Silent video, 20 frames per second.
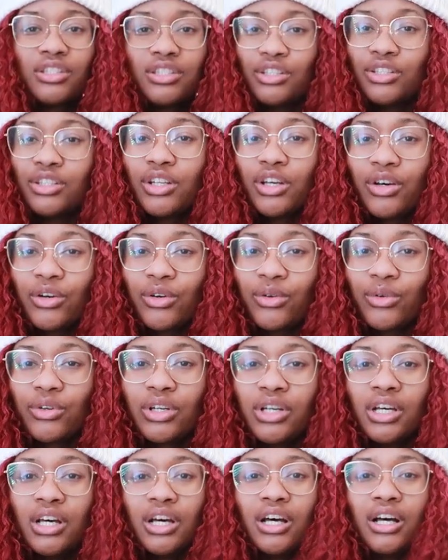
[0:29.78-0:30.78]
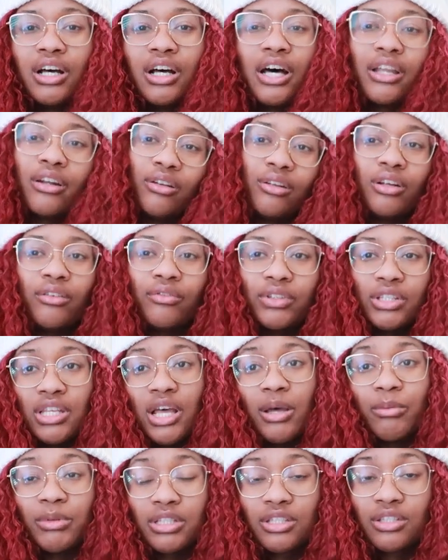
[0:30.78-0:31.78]
you know, I don't know if this
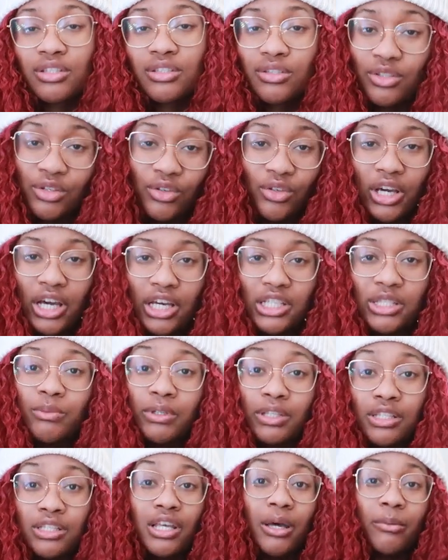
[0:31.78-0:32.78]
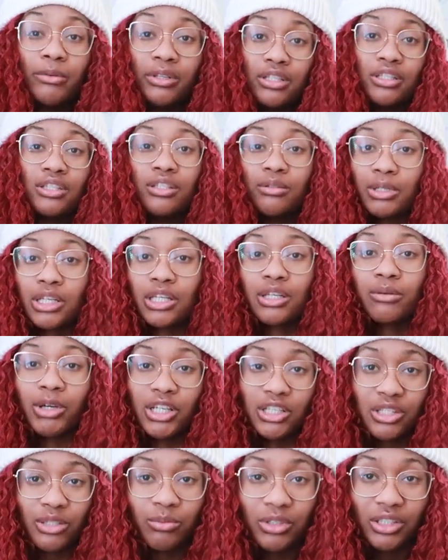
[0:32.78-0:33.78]
happens to you guys, but this happens to me and
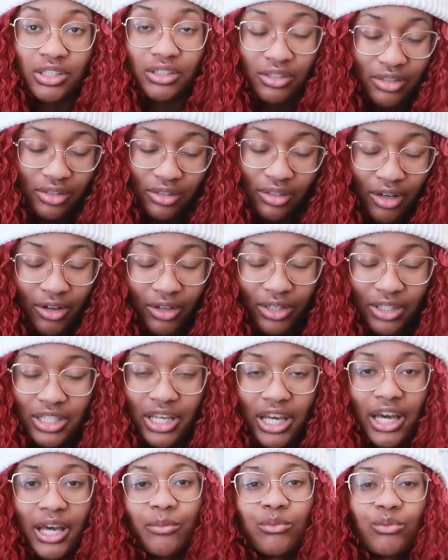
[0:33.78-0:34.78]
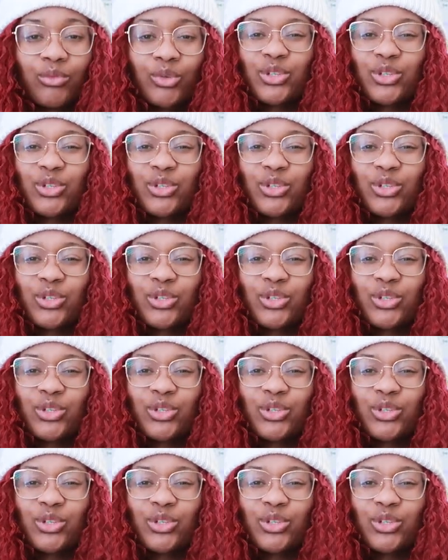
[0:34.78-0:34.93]
my siblings all the time.